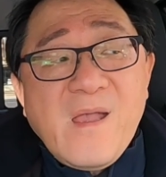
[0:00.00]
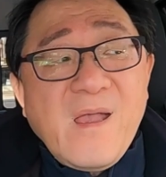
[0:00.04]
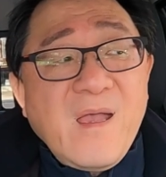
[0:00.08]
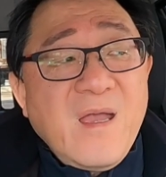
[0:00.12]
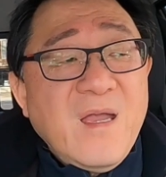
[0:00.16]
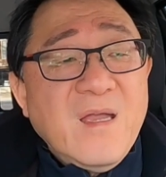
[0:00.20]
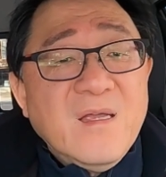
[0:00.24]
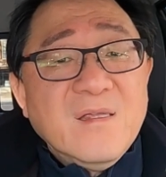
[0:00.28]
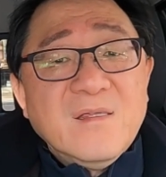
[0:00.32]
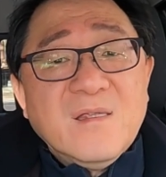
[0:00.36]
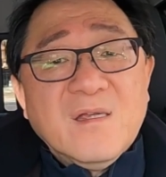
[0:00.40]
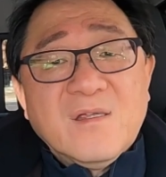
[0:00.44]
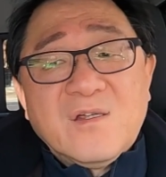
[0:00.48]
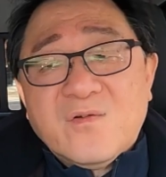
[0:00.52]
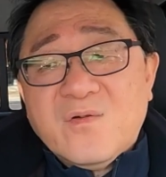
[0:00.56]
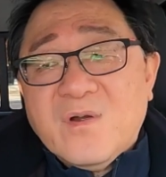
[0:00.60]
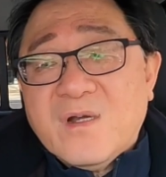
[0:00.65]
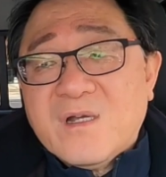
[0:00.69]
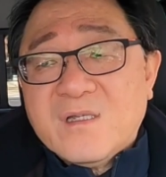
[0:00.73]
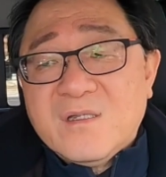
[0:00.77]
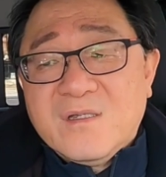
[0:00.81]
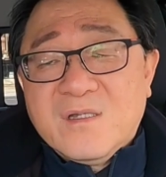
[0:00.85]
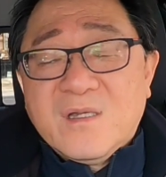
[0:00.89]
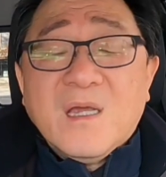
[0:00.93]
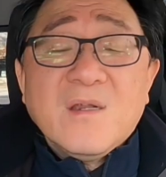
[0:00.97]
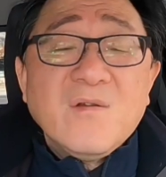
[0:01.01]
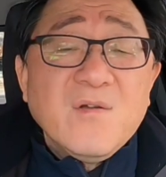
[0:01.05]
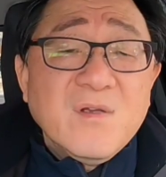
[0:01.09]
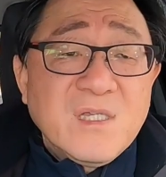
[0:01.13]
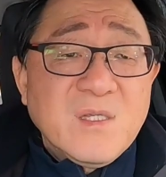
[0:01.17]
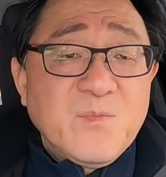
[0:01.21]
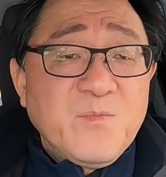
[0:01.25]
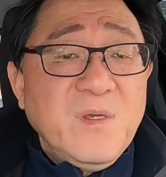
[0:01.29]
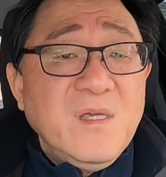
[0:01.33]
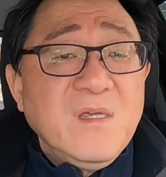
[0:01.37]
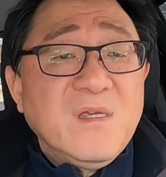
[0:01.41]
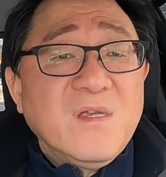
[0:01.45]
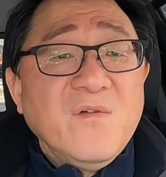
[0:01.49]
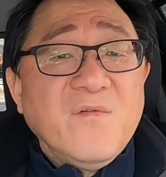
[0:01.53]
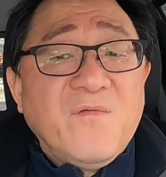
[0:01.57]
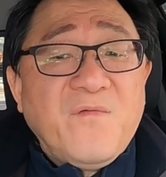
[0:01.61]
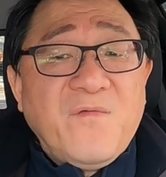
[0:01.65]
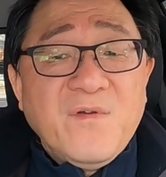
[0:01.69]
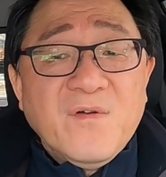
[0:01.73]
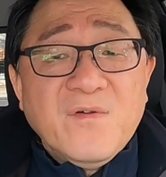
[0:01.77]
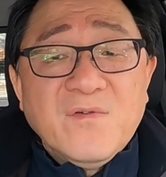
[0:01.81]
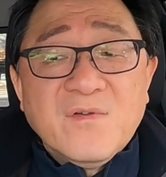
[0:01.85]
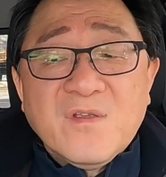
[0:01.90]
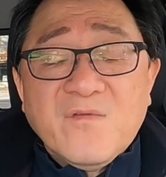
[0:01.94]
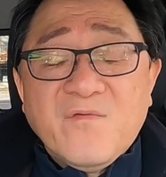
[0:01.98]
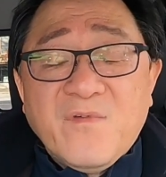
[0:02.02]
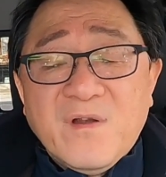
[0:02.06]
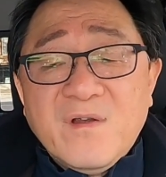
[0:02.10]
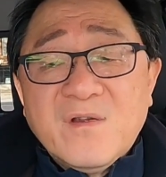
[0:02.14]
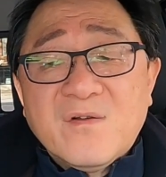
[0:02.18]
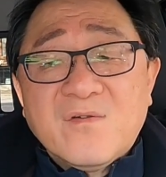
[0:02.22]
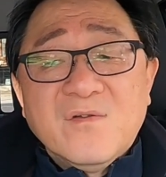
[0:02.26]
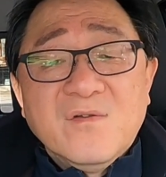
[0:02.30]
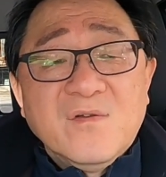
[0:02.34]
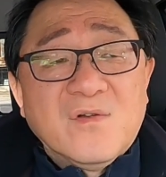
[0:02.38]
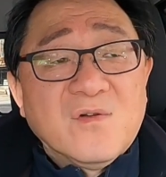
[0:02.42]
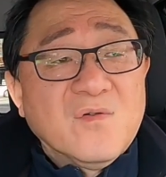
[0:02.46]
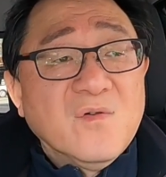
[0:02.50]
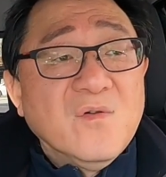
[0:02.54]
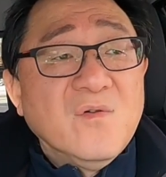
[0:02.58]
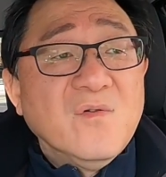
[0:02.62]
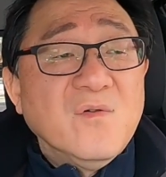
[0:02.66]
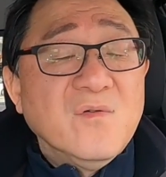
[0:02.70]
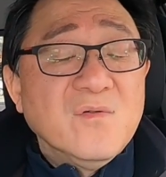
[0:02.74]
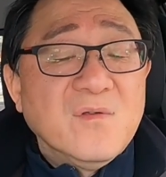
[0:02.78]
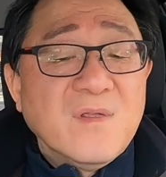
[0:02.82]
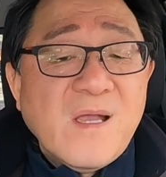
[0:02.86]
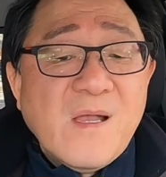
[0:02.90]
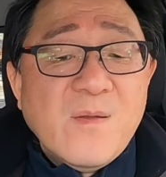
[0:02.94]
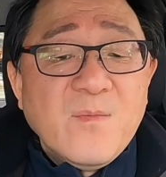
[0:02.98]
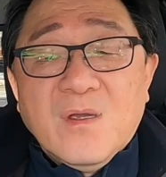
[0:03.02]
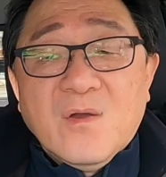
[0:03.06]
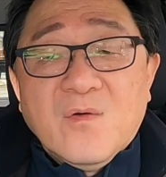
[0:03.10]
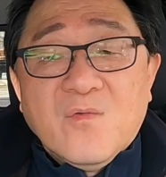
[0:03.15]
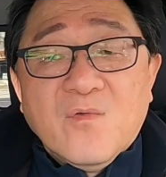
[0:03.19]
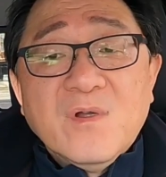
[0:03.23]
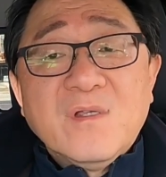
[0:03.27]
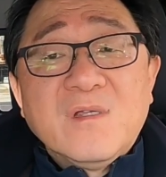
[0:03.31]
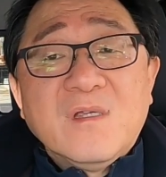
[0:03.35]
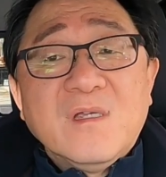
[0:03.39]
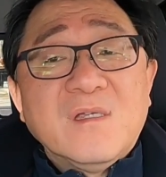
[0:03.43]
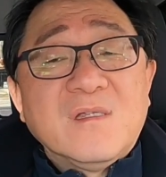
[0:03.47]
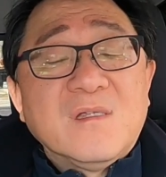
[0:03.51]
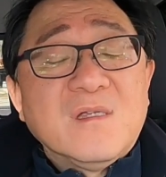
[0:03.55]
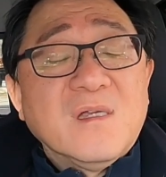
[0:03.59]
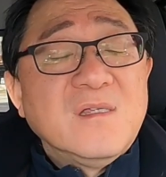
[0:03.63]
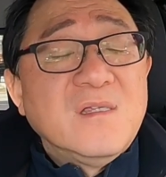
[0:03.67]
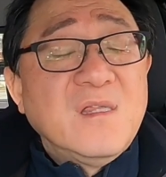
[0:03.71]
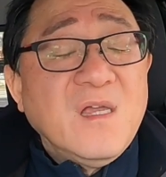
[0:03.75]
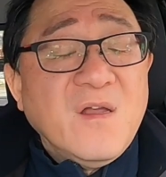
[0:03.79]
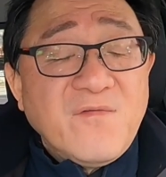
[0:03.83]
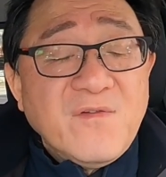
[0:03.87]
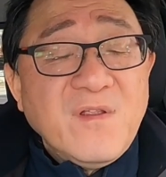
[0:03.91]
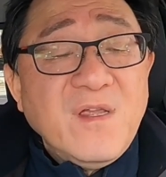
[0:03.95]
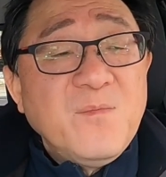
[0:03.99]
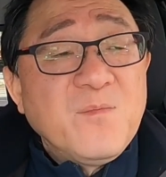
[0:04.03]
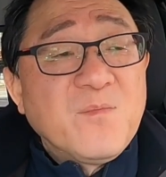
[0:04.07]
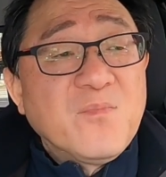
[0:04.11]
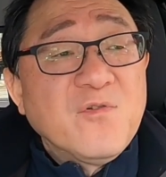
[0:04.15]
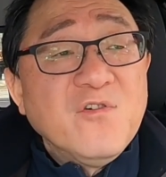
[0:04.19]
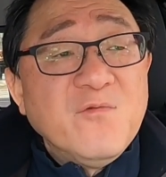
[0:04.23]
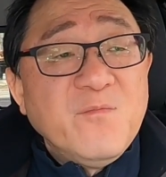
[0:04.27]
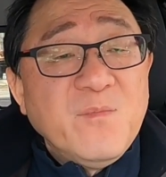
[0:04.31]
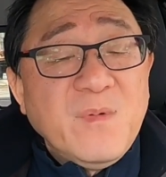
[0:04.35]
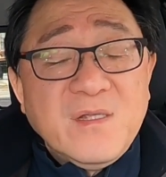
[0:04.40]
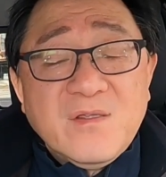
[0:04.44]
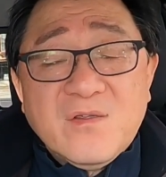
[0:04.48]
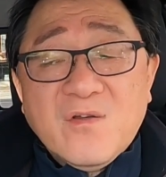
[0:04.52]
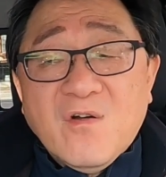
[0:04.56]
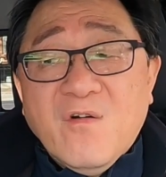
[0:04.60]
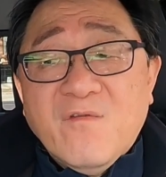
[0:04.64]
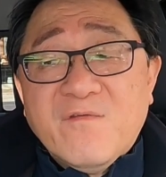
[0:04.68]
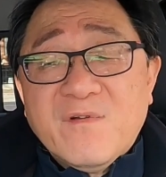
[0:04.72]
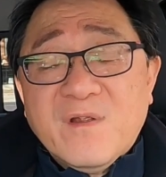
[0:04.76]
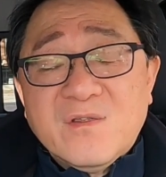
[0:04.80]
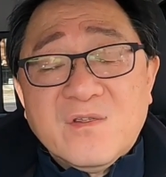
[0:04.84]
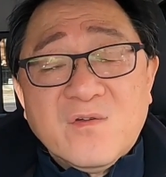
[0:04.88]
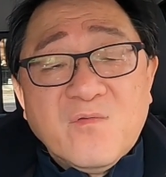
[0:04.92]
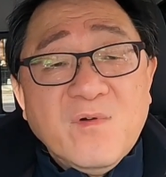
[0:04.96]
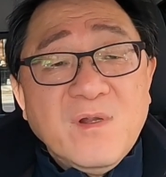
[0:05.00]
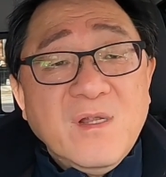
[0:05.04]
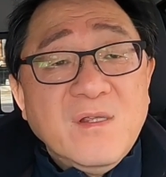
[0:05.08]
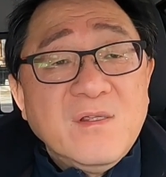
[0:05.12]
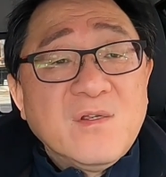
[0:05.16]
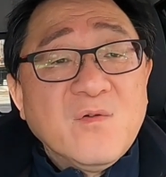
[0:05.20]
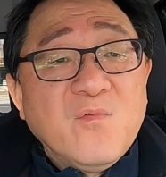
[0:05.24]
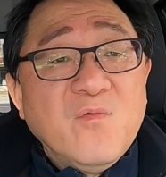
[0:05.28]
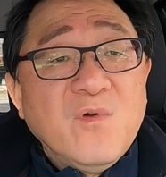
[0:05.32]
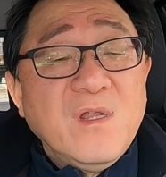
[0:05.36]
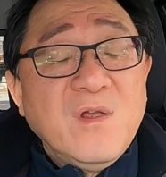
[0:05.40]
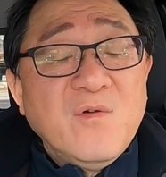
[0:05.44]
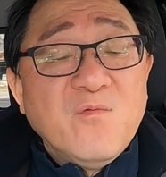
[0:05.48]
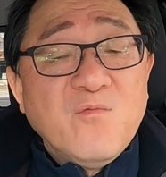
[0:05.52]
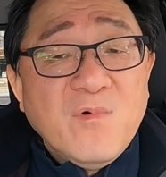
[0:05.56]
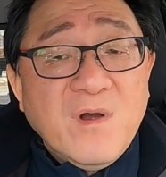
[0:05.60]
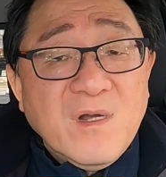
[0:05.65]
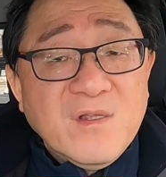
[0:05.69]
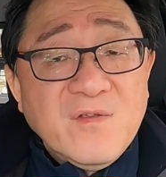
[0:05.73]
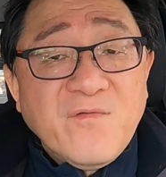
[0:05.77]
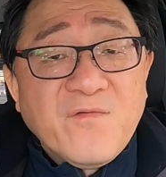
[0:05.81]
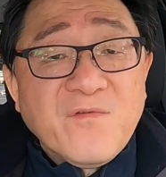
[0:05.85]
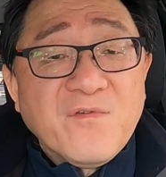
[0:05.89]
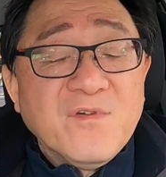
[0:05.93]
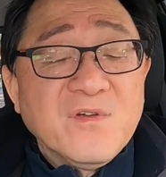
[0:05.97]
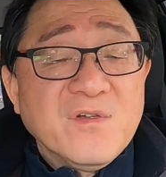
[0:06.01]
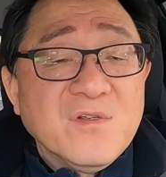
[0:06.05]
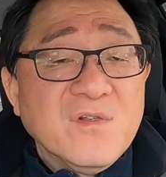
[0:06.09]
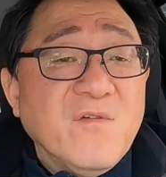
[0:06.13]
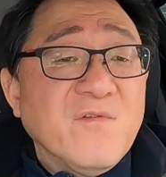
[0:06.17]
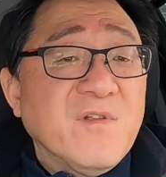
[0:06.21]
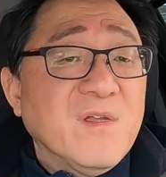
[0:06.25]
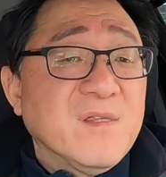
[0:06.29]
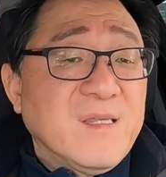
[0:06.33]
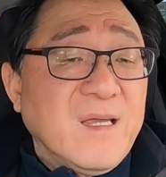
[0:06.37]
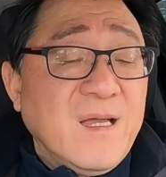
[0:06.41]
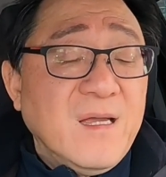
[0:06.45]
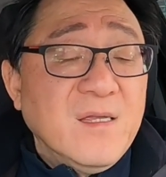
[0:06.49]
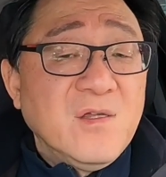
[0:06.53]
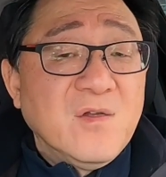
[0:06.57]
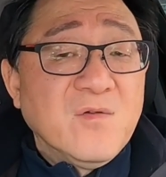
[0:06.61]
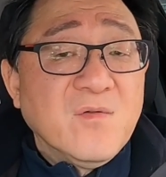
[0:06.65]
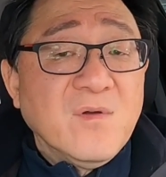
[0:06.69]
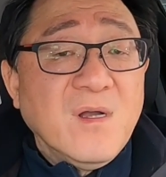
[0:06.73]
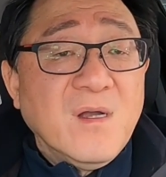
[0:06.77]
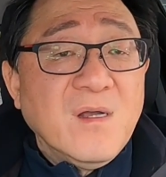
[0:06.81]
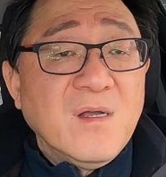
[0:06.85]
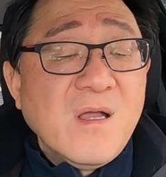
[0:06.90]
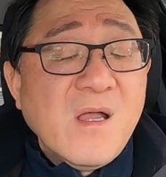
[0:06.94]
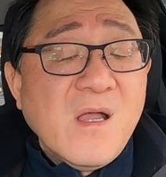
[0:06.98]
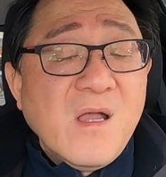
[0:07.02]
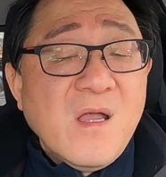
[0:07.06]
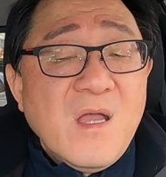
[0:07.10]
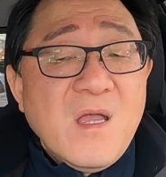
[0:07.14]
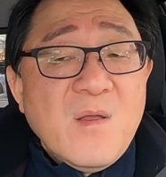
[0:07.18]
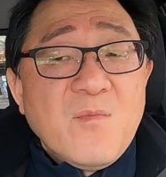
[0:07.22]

and the truck generally speaking feels very controlled which is a uh, definite improvement over the 2021 version of the Tundra.